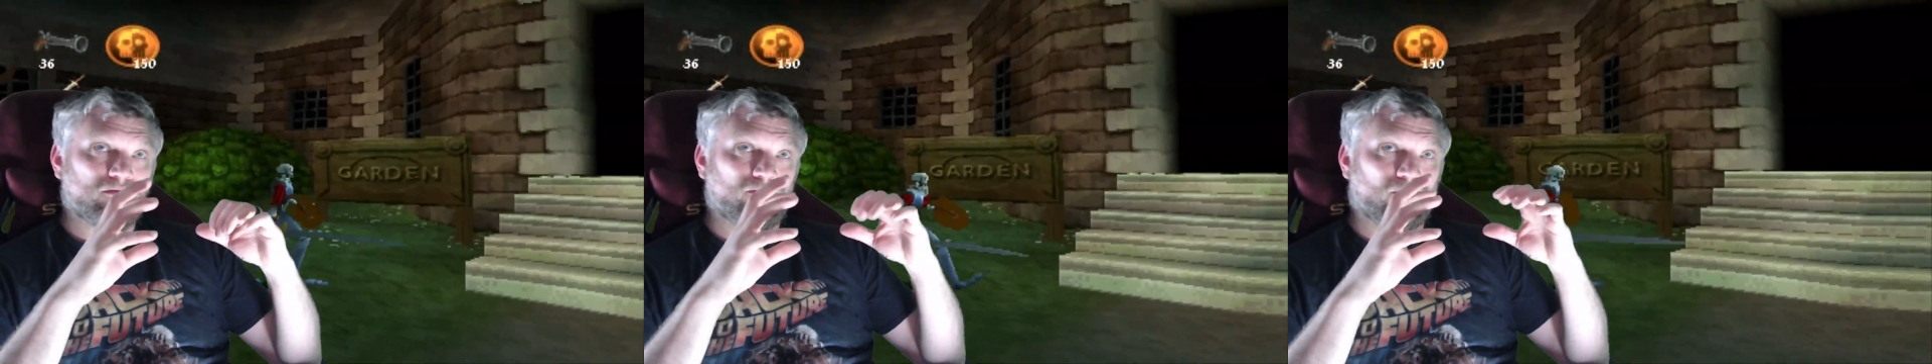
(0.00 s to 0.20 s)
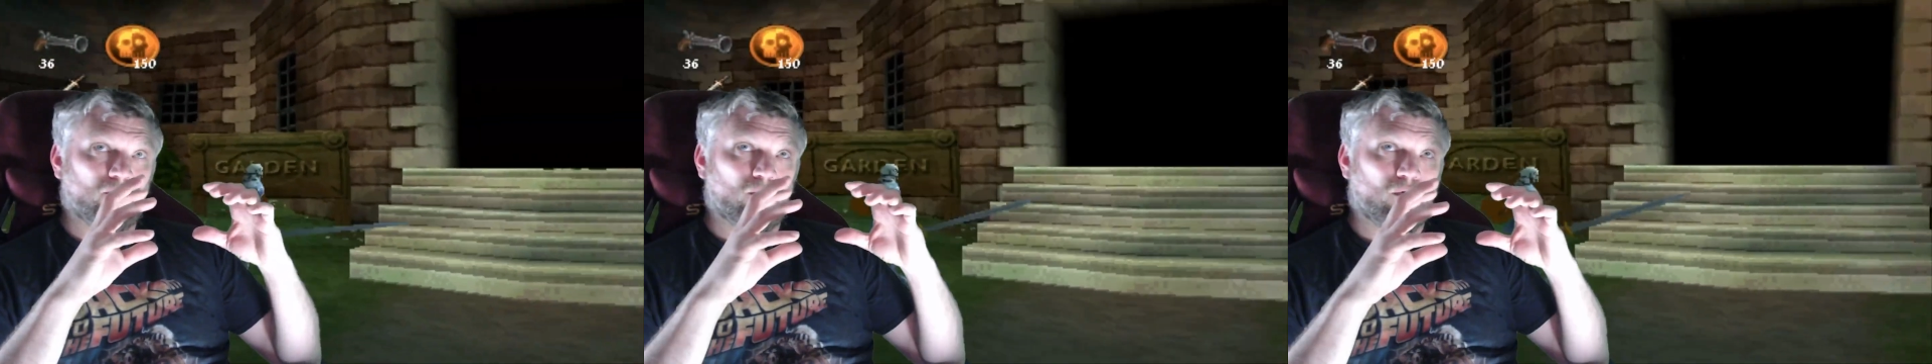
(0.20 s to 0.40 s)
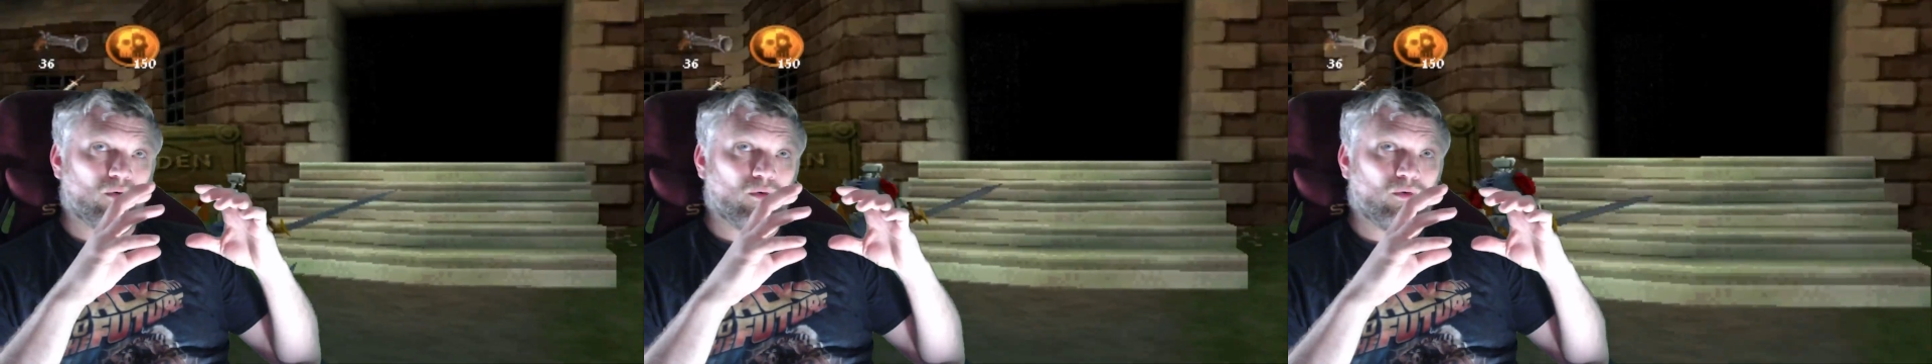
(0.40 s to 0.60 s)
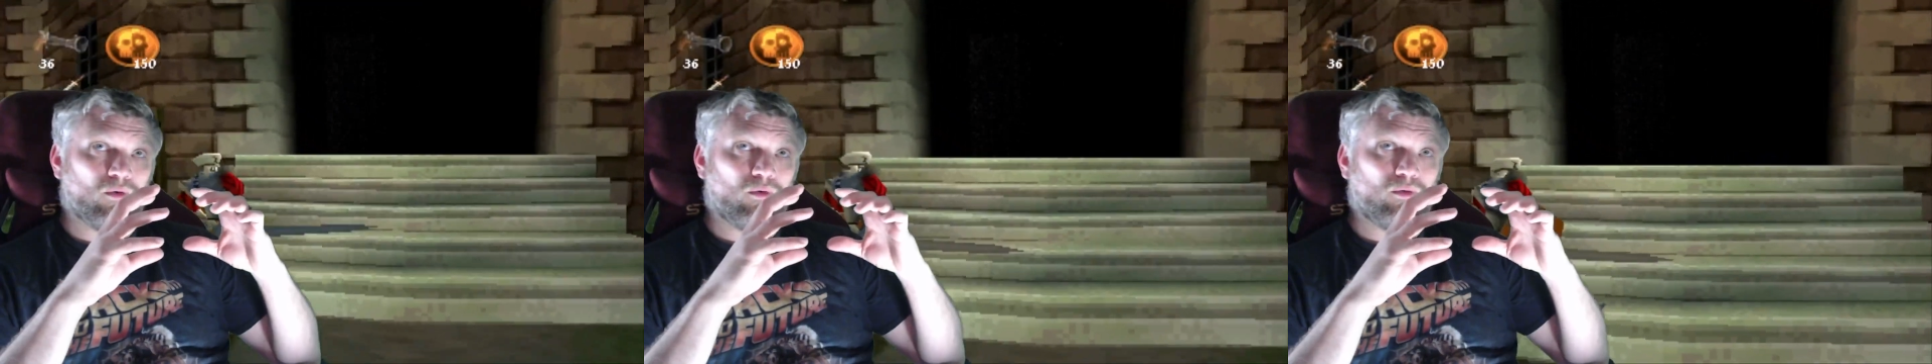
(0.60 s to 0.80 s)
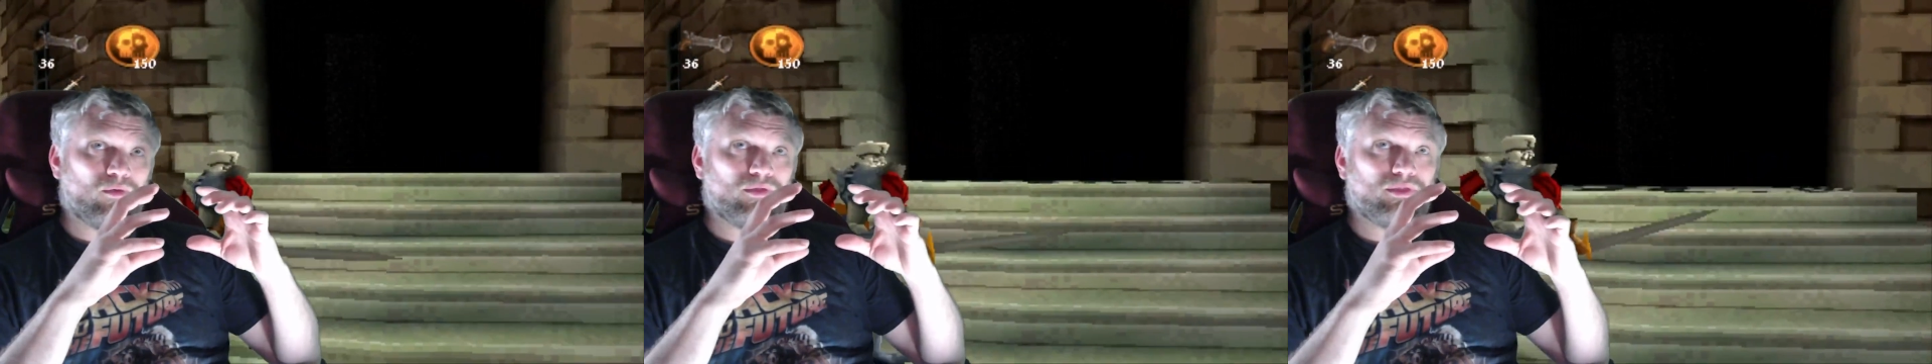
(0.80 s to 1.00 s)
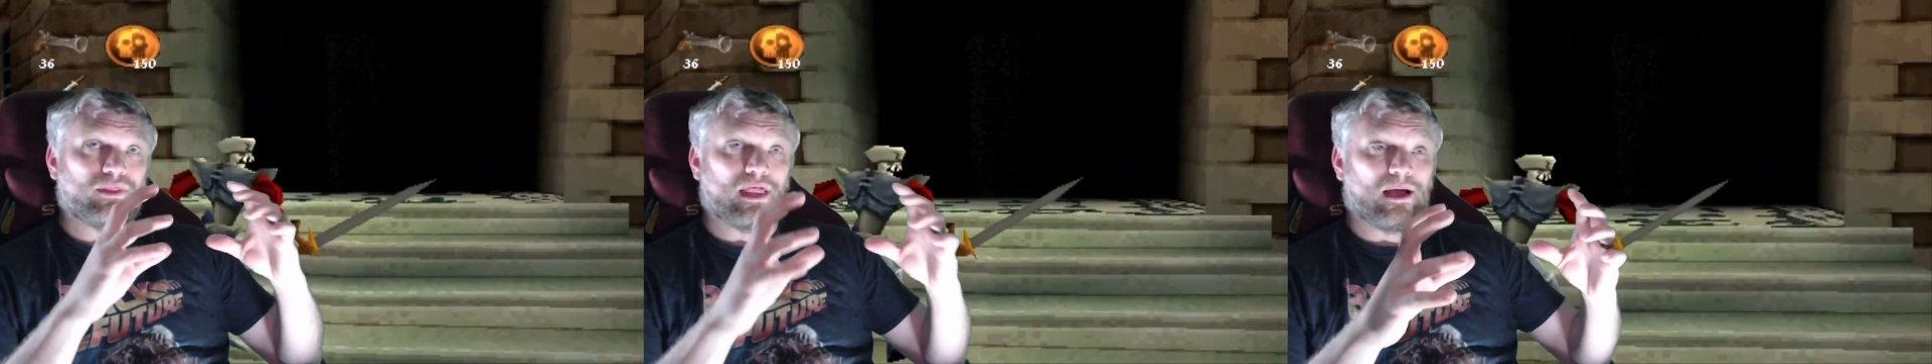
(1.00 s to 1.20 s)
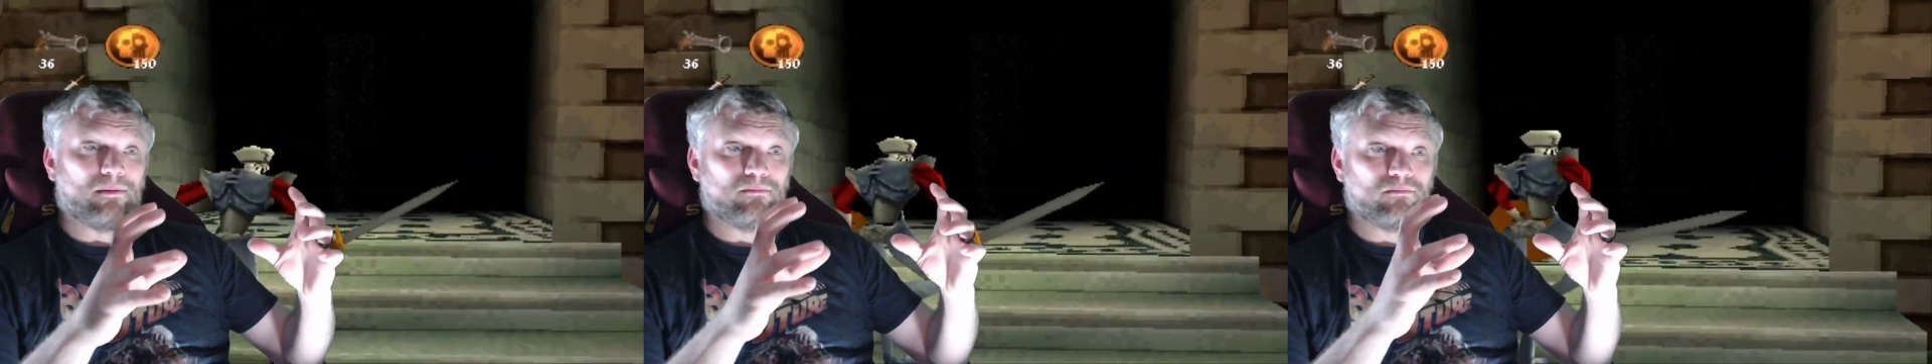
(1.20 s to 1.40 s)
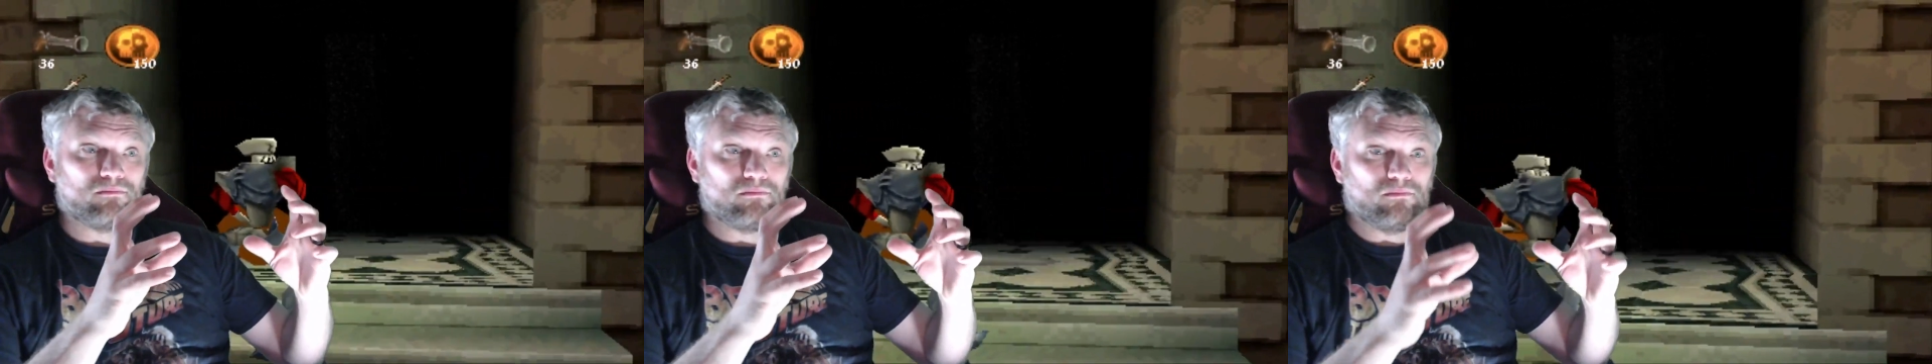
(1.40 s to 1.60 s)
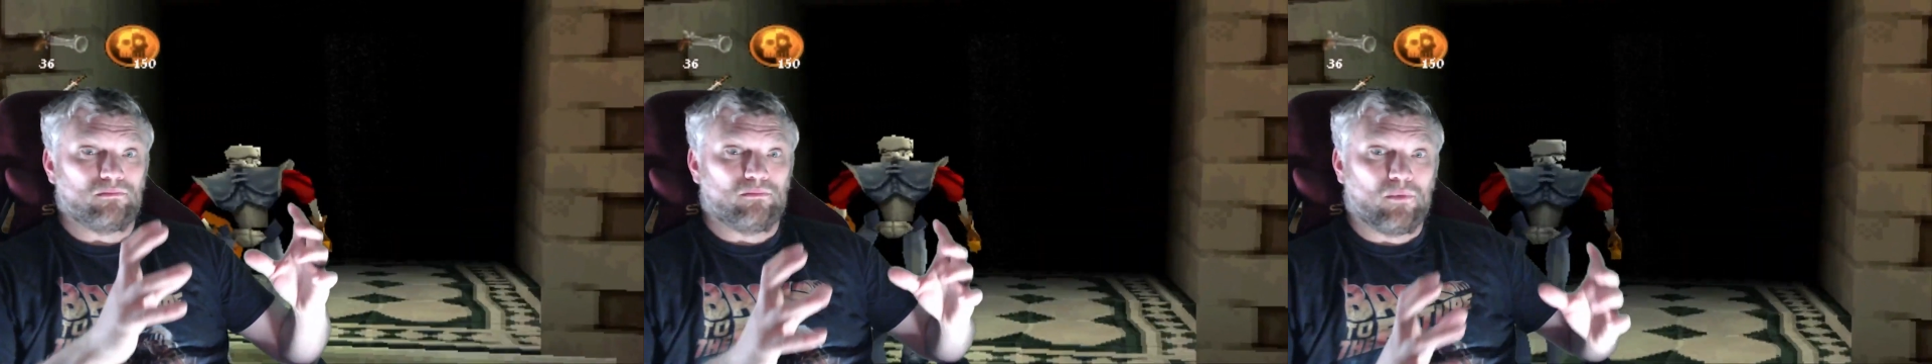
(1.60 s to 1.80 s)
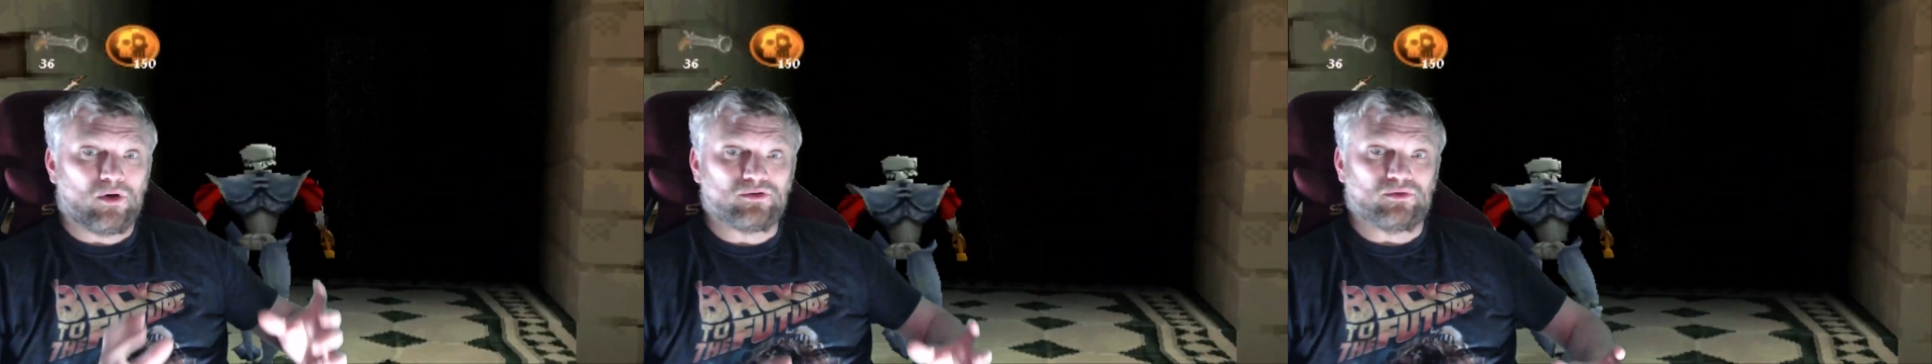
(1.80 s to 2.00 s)
for that
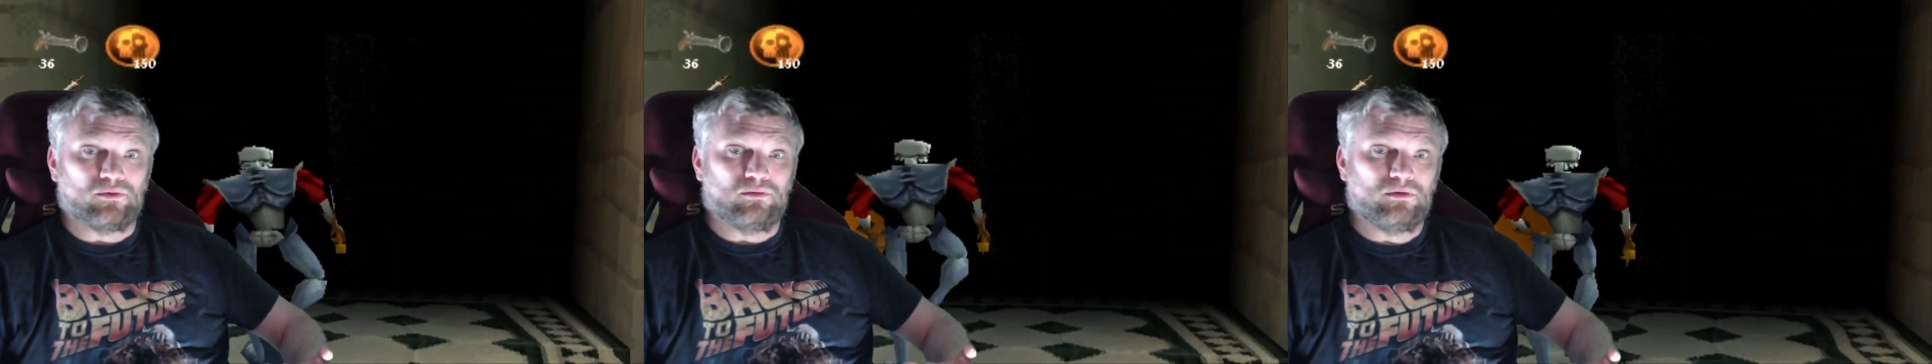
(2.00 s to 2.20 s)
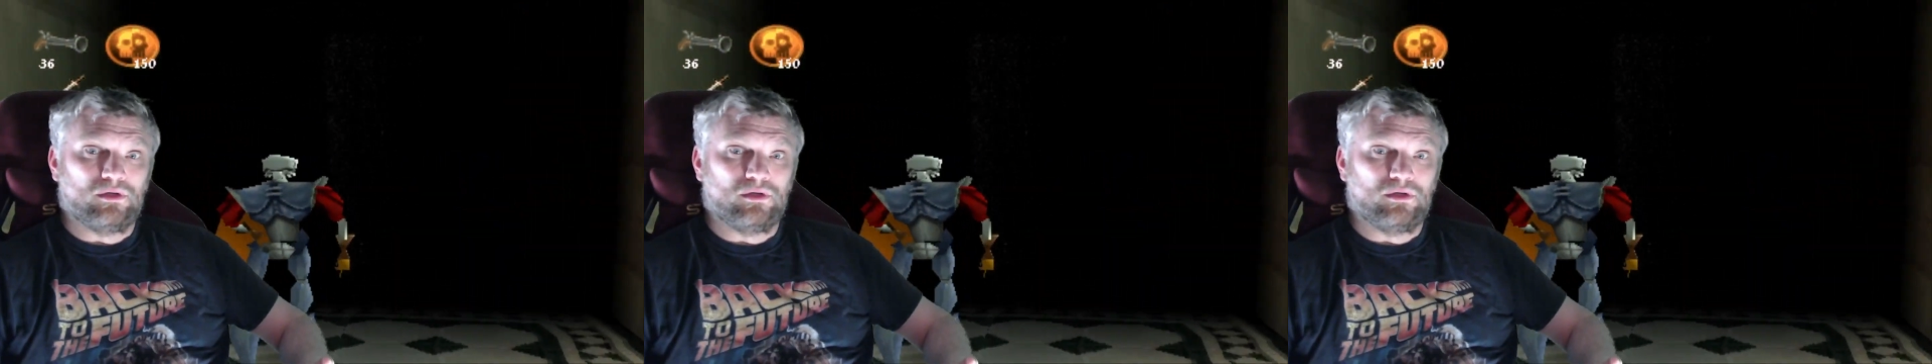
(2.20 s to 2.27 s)
model.